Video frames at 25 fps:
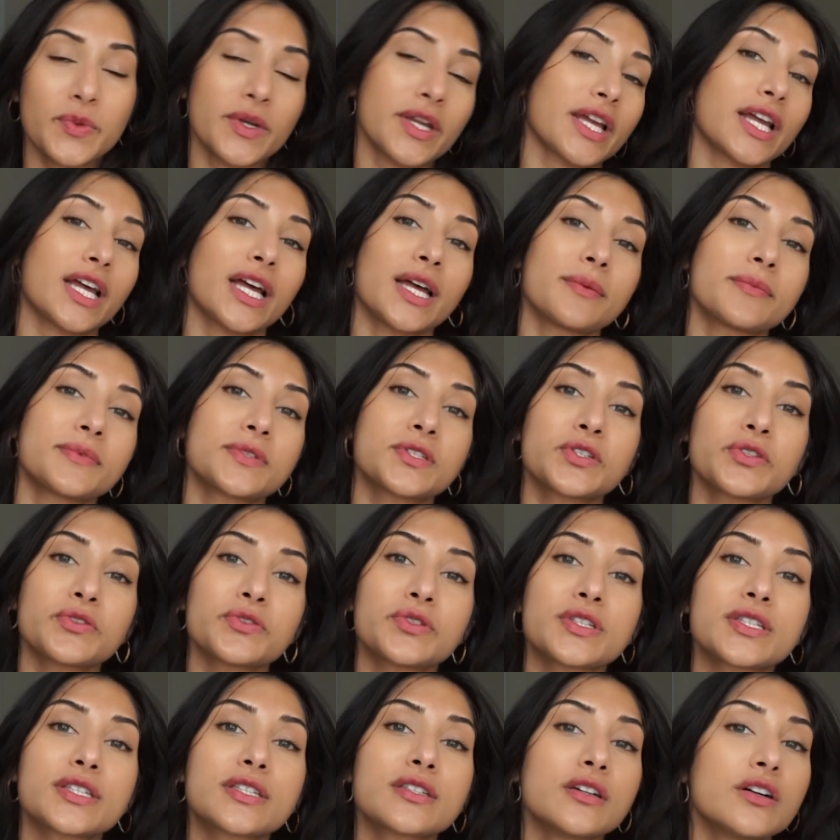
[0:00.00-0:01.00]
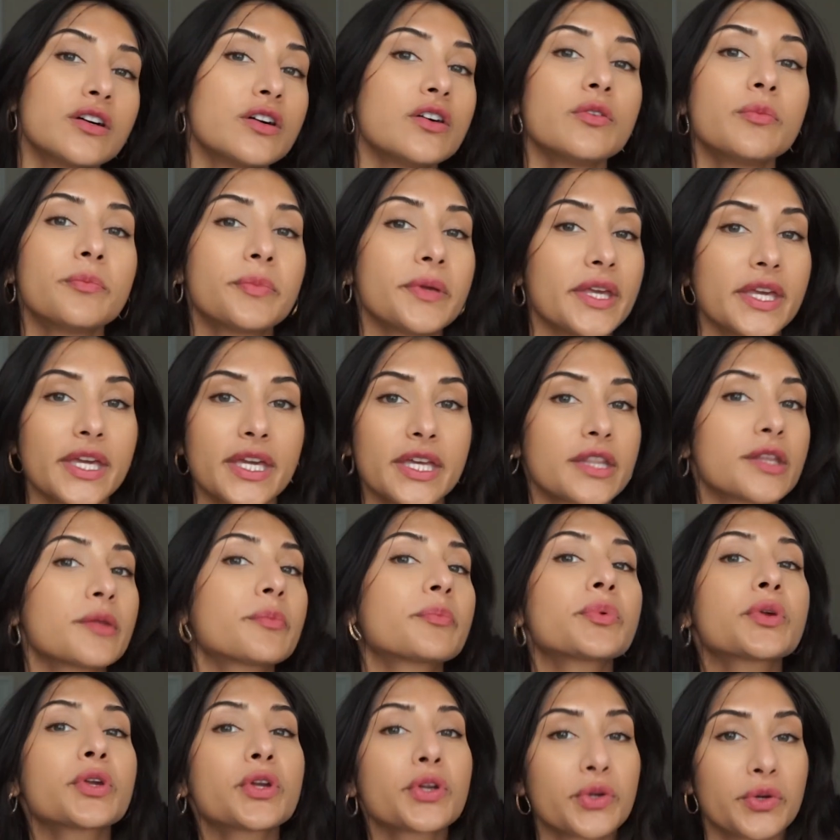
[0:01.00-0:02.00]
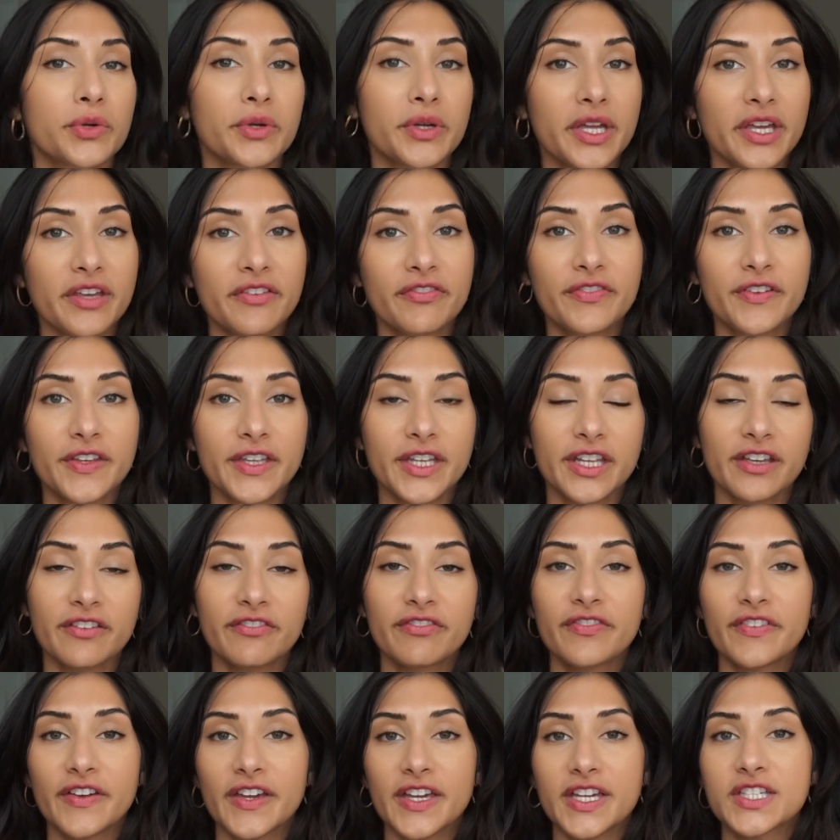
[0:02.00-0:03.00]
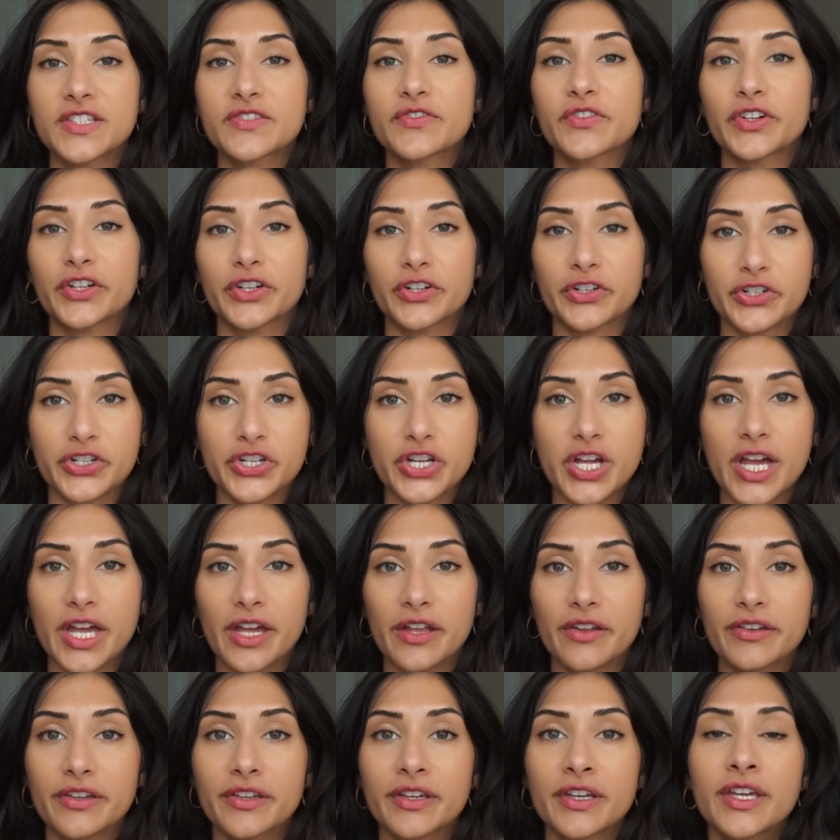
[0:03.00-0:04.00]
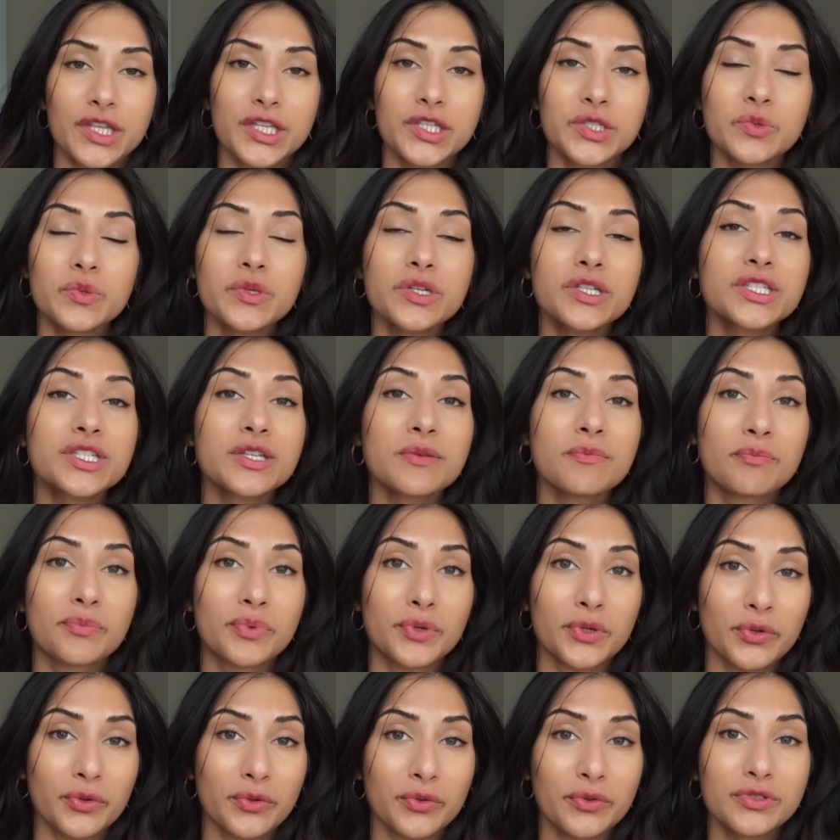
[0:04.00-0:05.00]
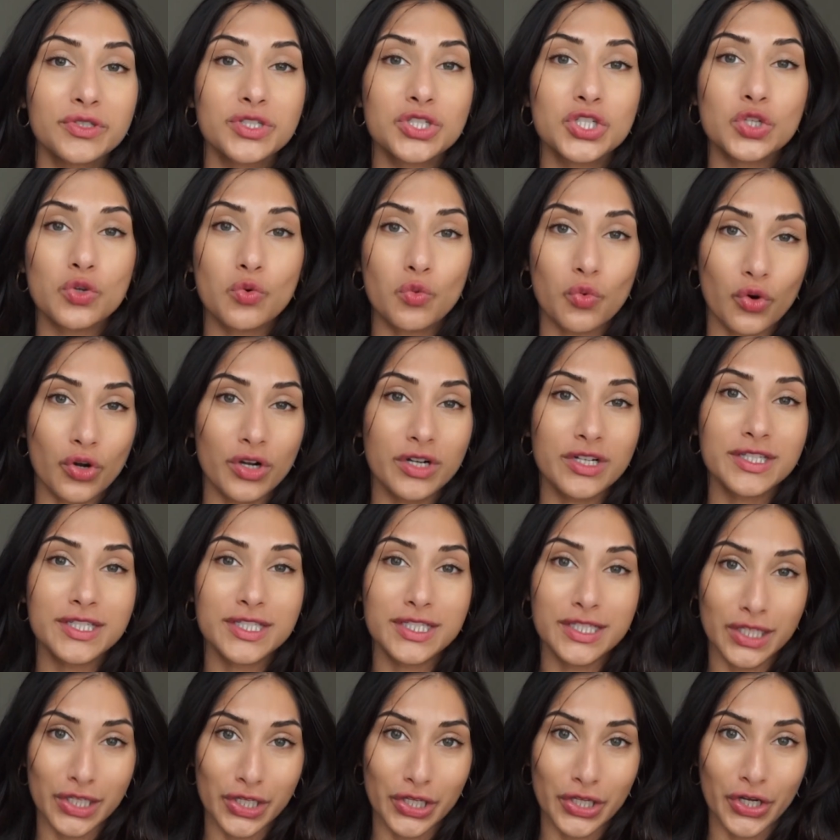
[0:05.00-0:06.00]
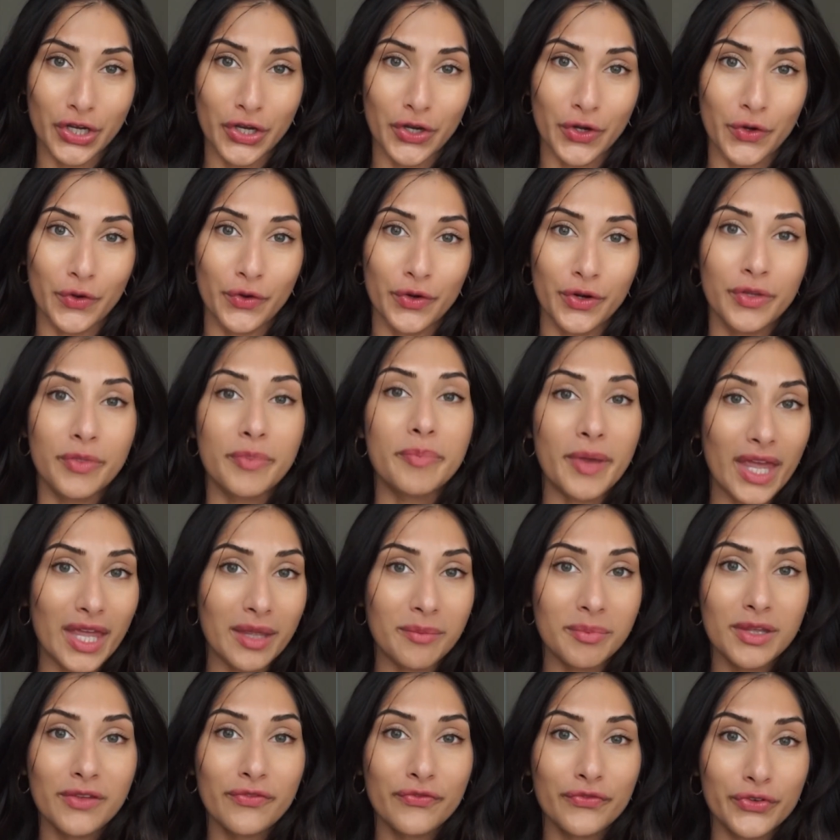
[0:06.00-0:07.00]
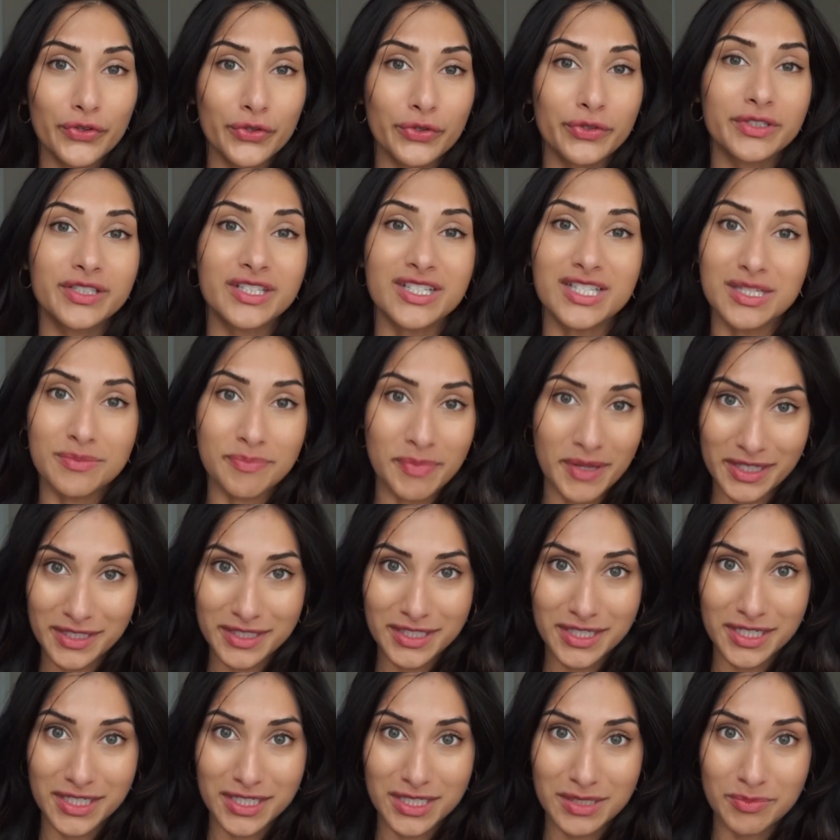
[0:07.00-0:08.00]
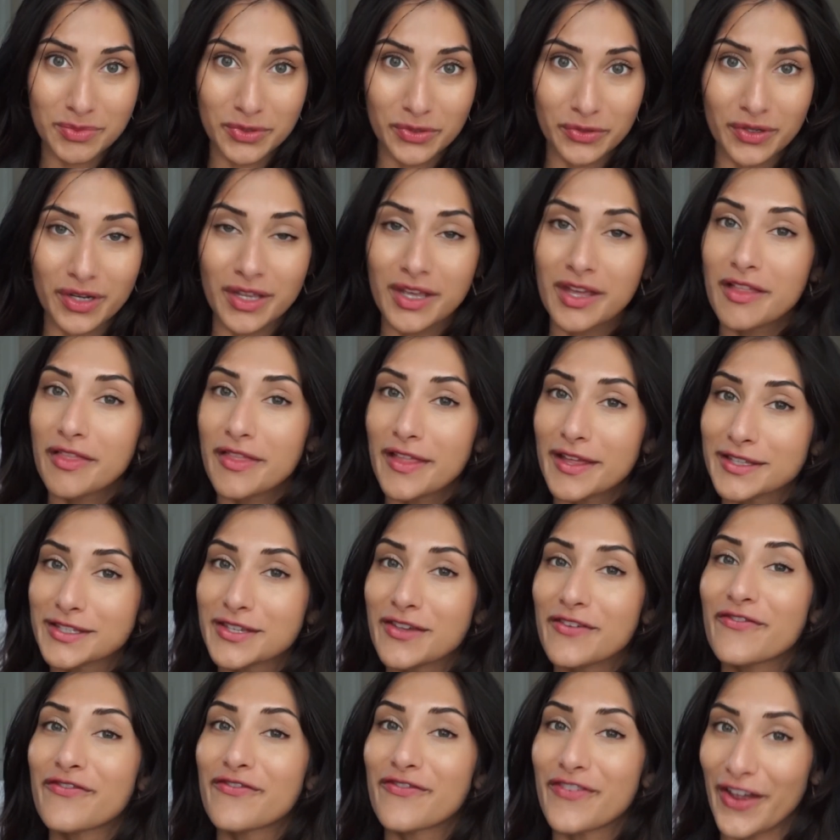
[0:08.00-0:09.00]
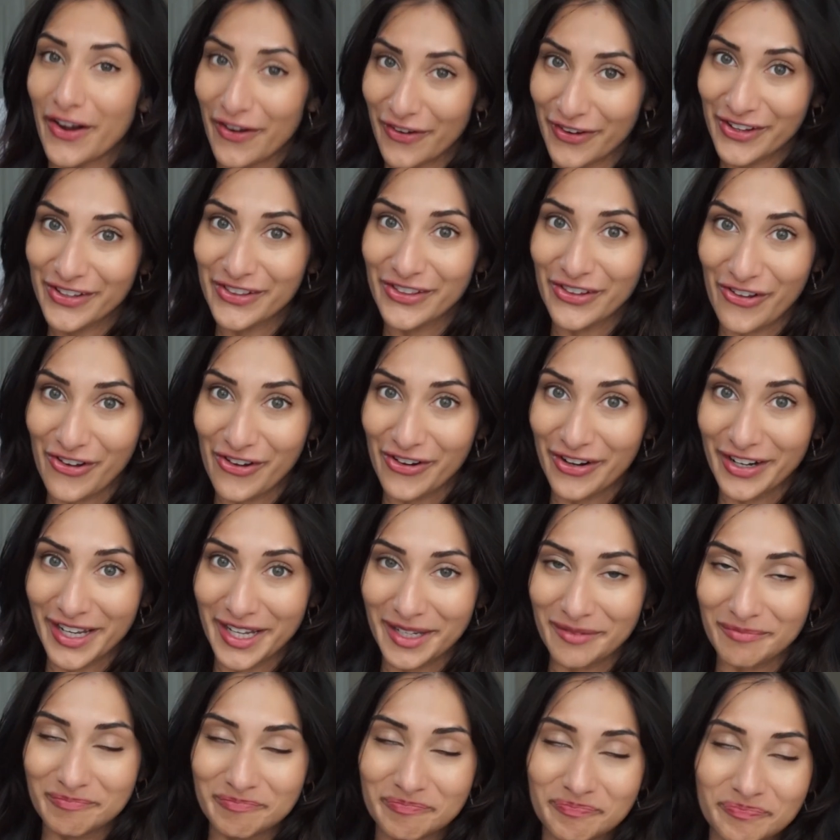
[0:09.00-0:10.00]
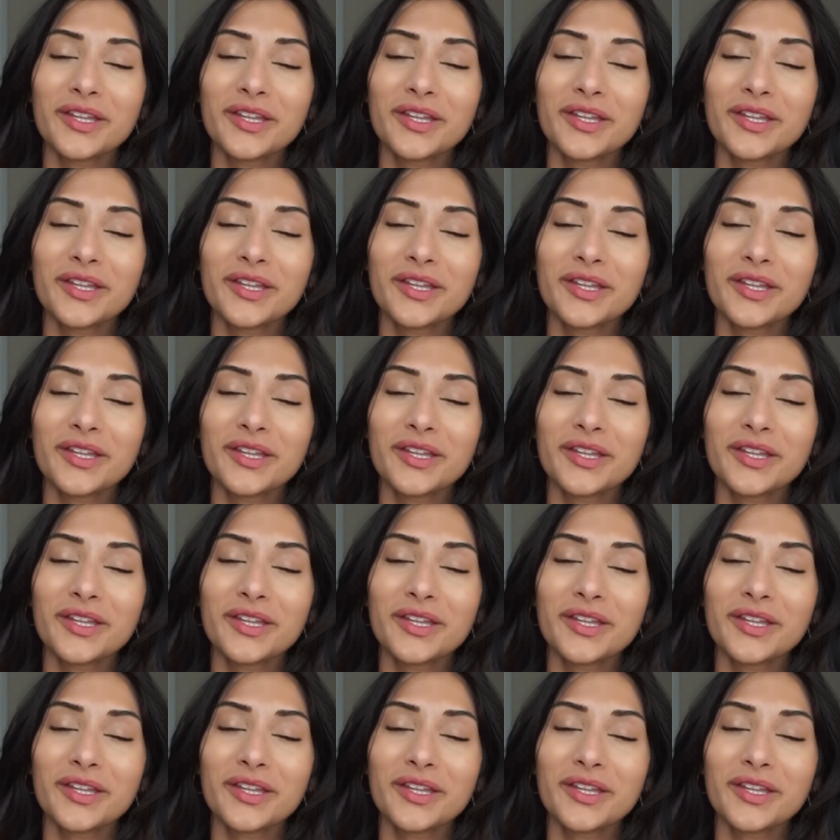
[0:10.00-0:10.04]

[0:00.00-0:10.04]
when it comes to still being in the puree feeding phase for your child. This one is the Boon Squirt Silicone Baby Food Dispensing Spoon. That's a very long name.